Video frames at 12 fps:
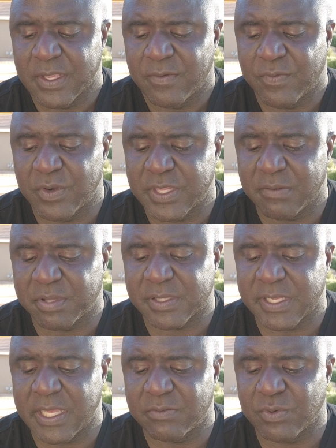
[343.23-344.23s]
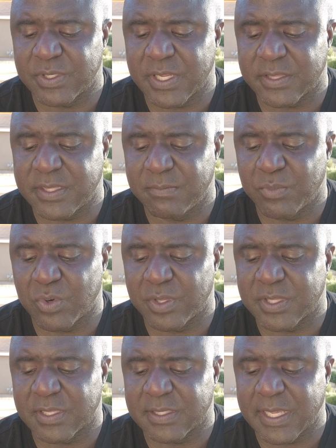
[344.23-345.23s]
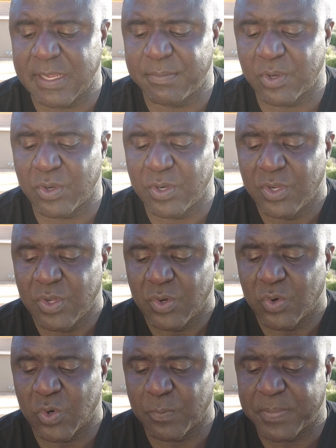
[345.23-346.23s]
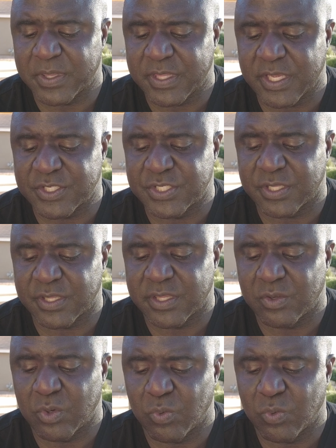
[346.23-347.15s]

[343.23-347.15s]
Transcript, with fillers: For them, slaves were nothing more than labor, or possessions.